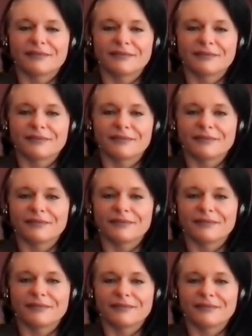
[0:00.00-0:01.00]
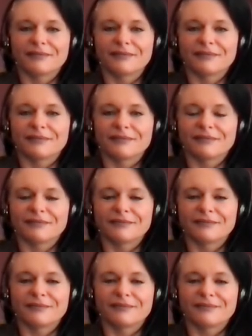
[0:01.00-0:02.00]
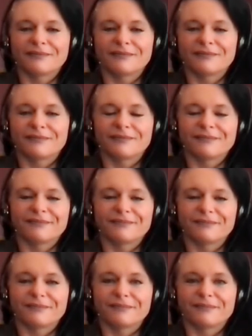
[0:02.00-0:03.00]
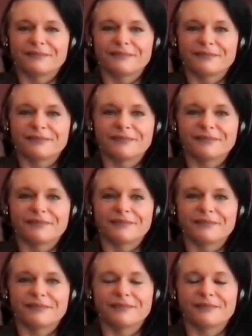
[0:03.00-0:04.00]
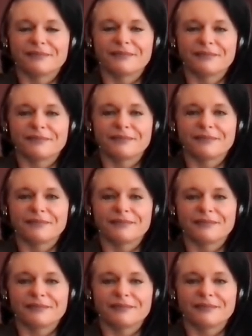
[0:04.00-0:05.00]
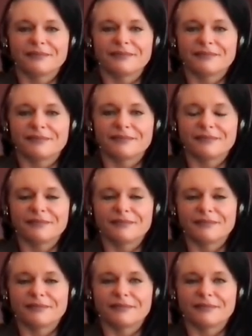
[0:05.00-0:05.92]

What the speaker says: The person shown says nothing.